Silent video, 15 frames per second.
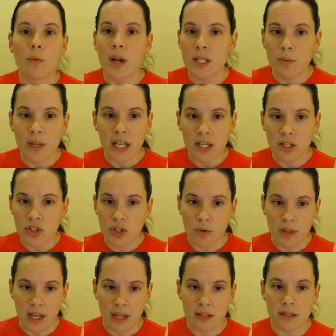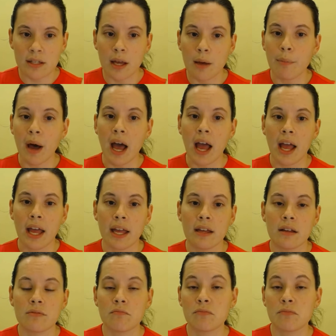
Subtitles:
ways we can do this by